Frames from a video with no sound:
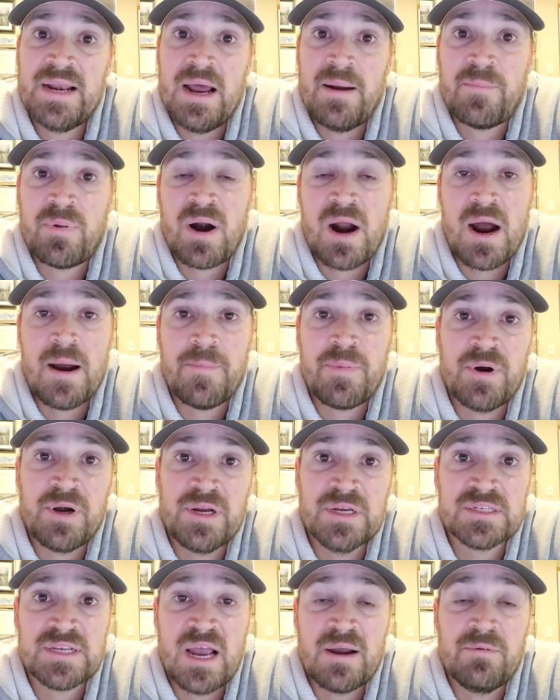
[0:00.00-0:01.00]
that
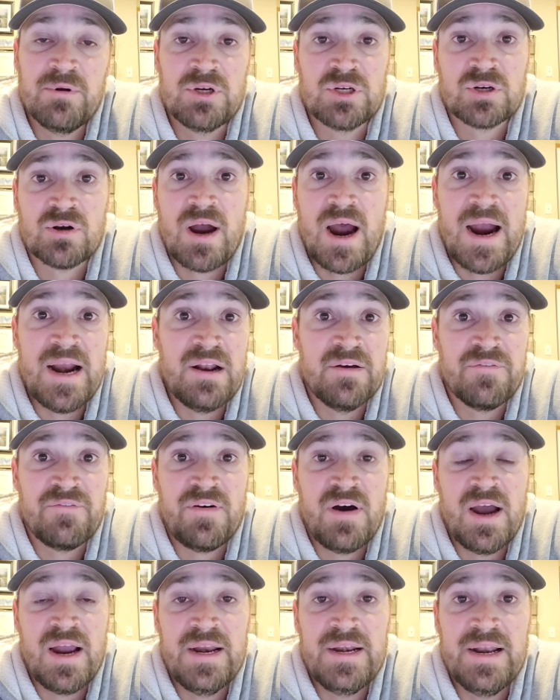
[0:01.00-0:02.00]
property is I would try to
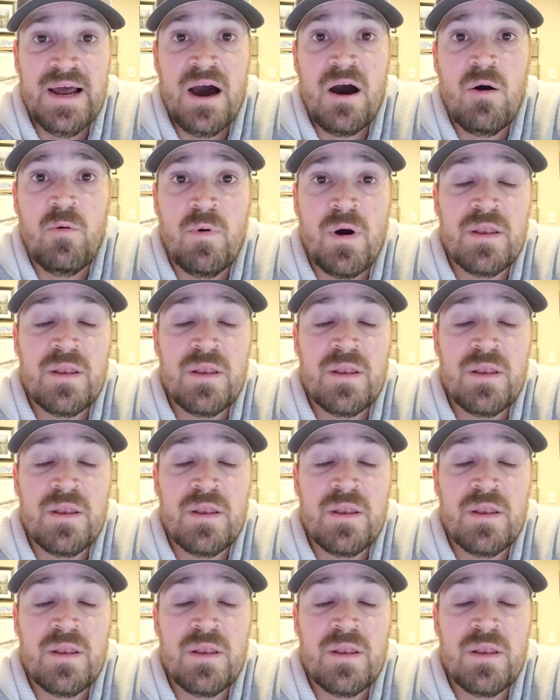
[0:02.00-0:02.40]
find out,